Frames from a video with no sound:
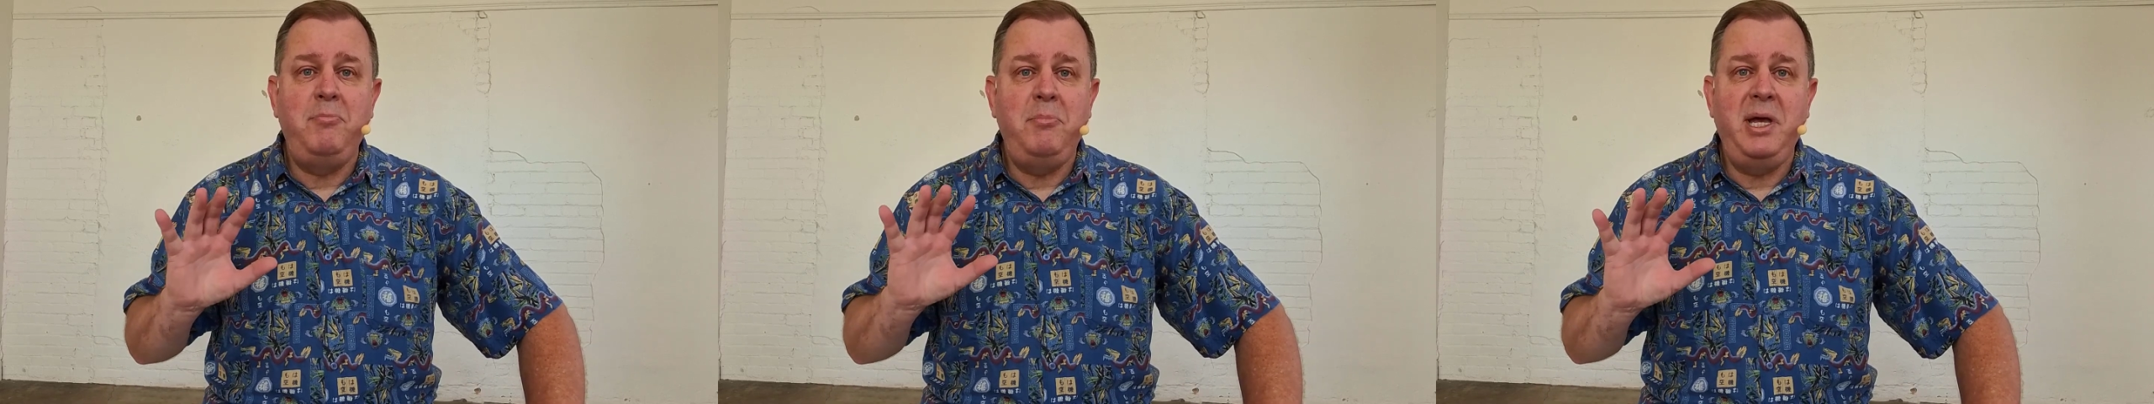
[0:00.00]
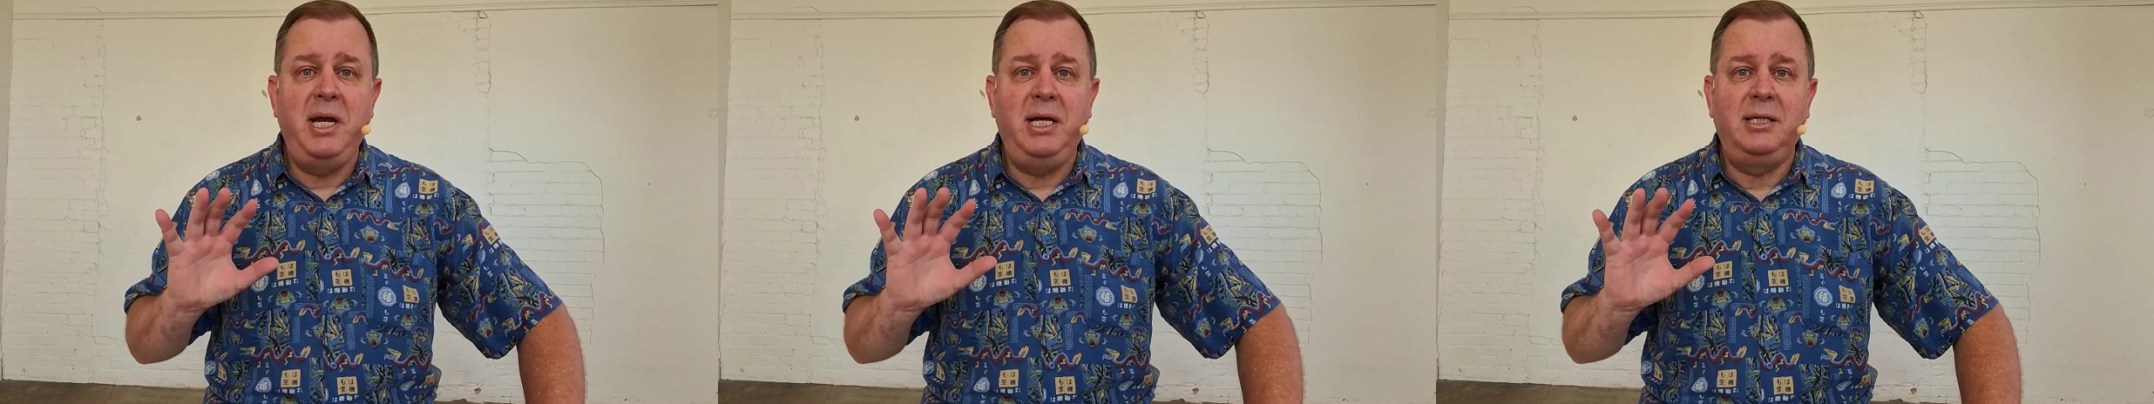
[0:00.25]

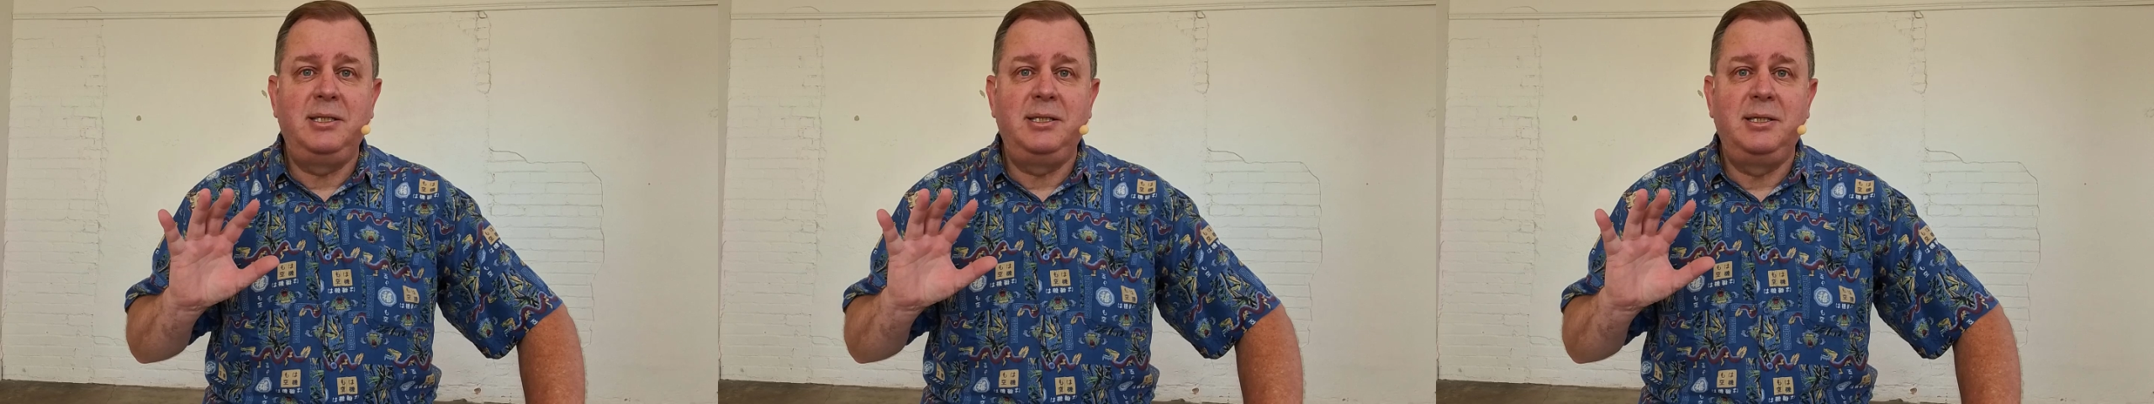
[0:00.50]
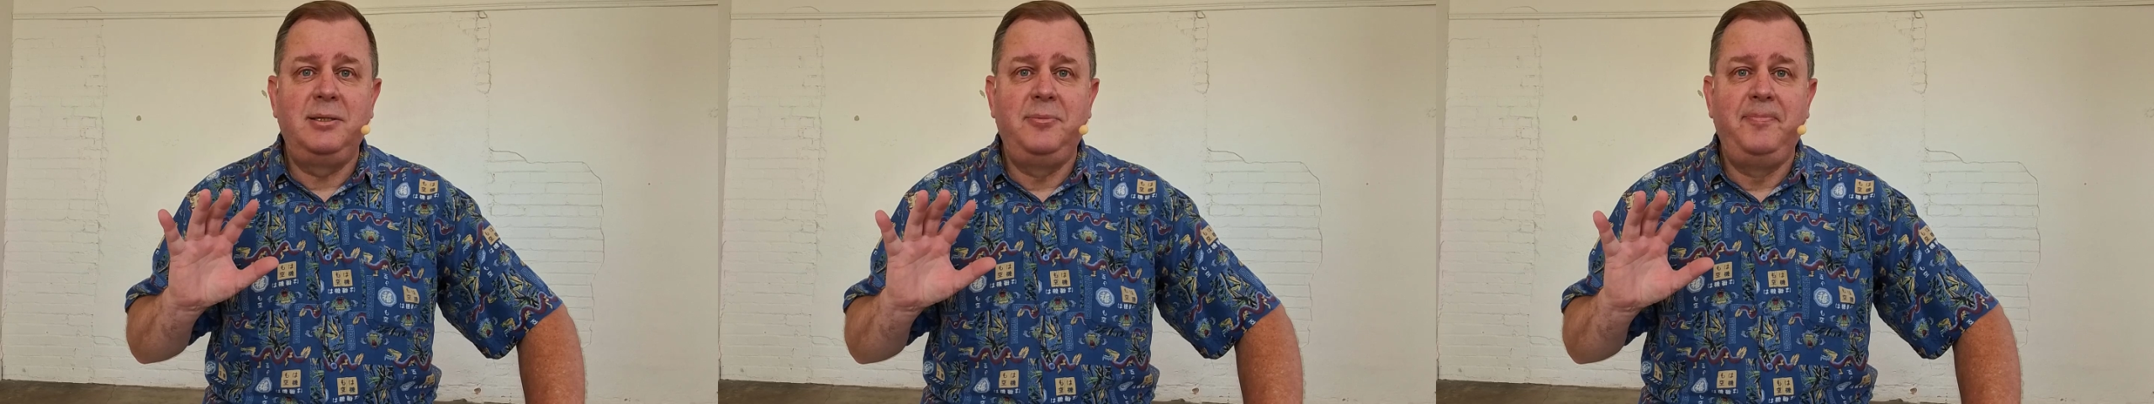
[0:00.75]

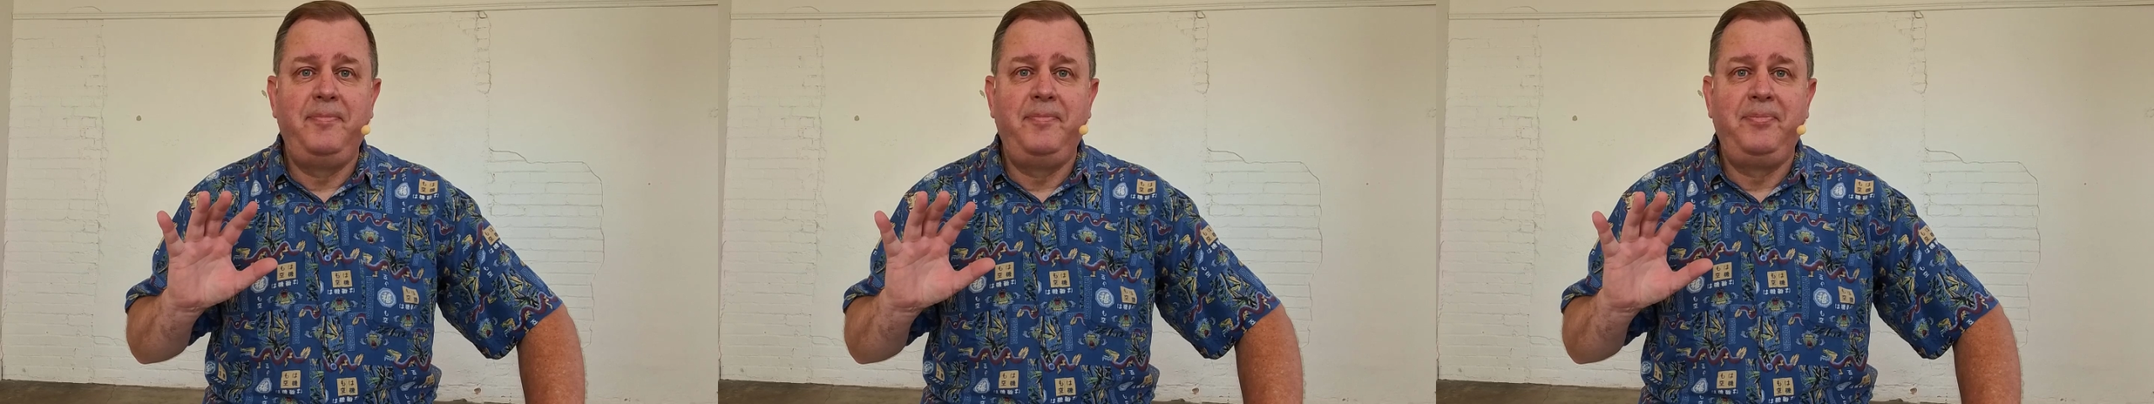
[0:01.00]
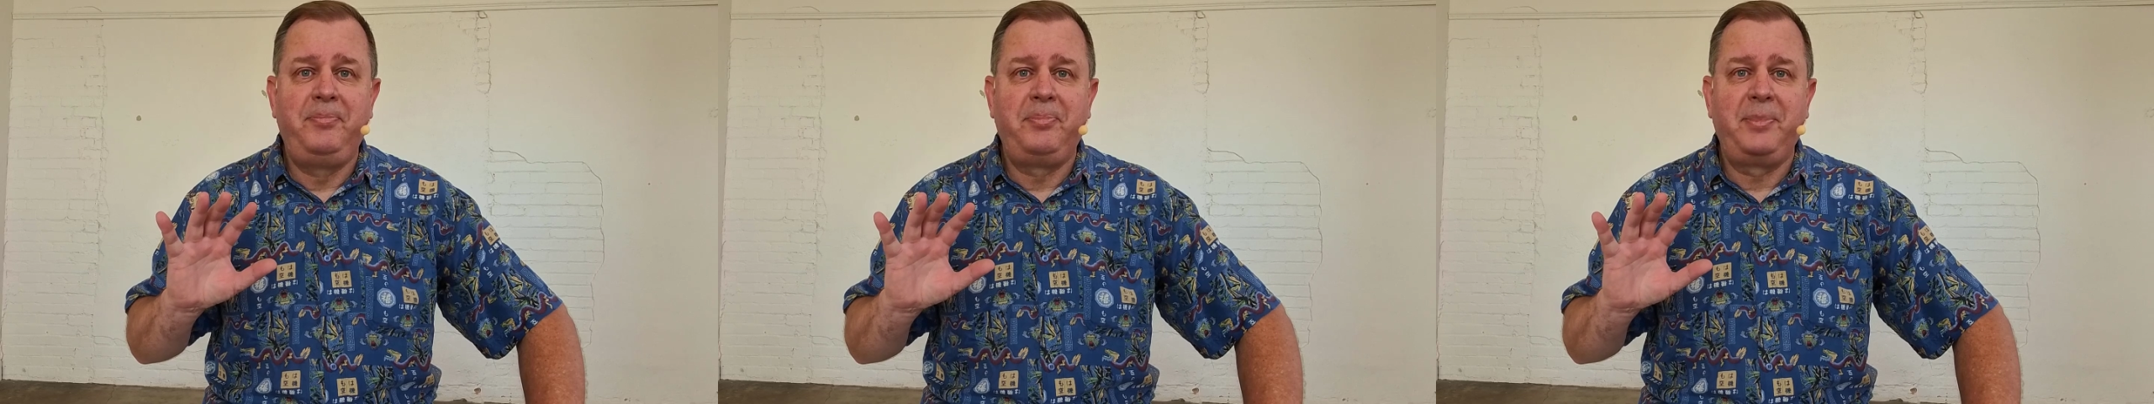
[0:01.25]
minutes,
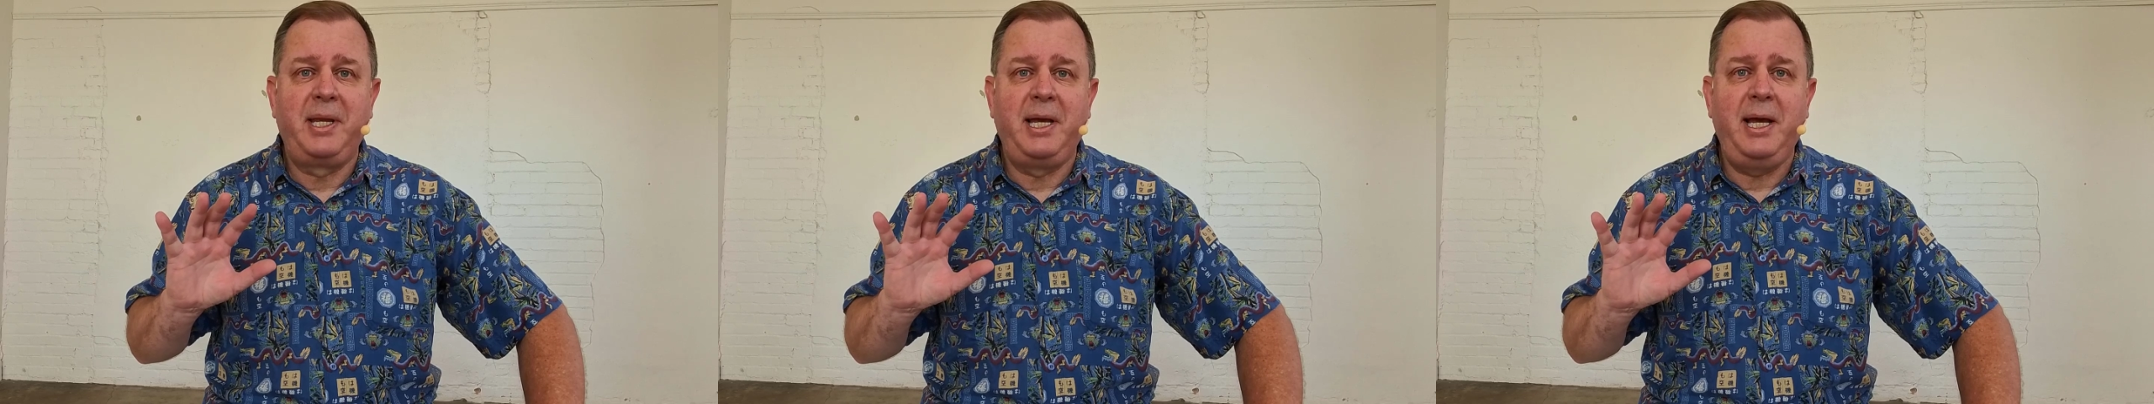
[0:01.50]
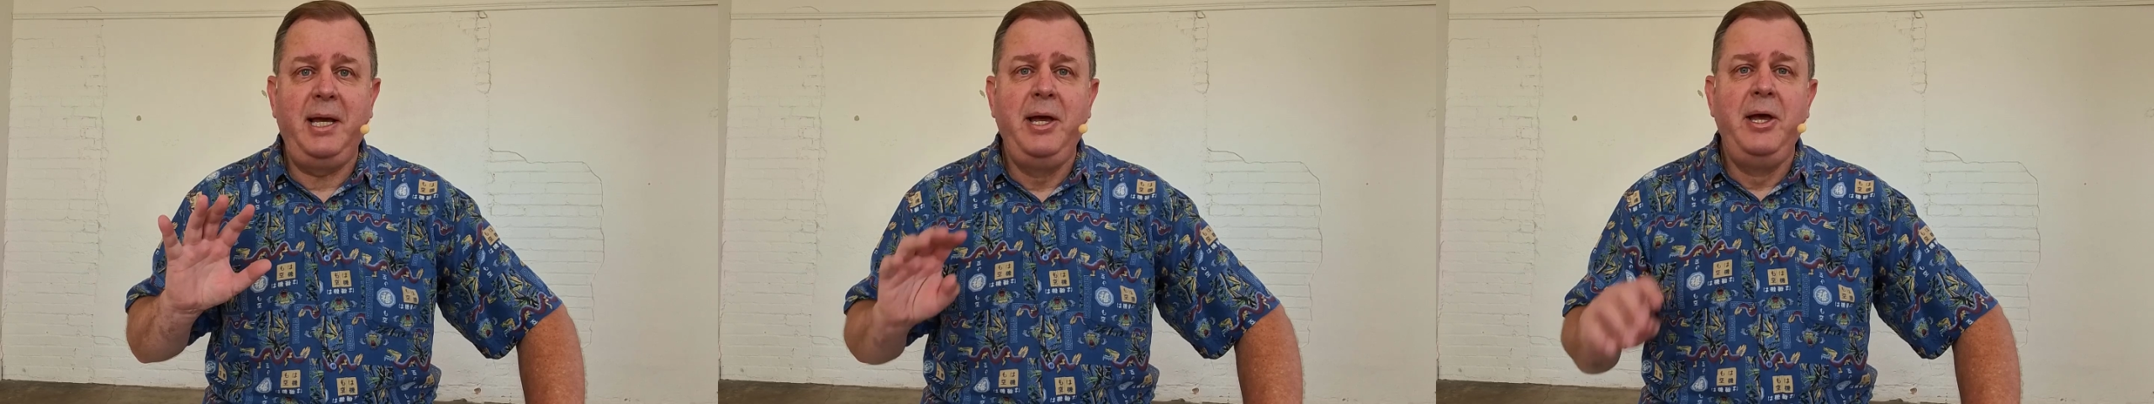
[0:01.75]

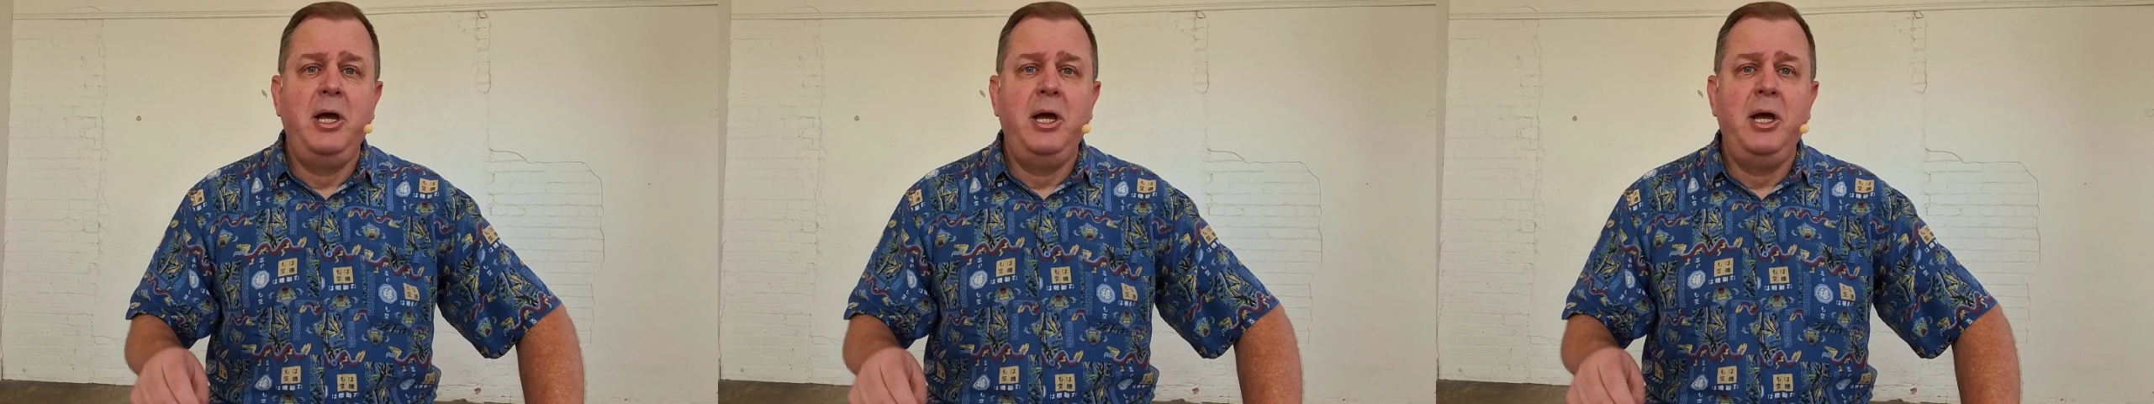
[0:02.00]
okay?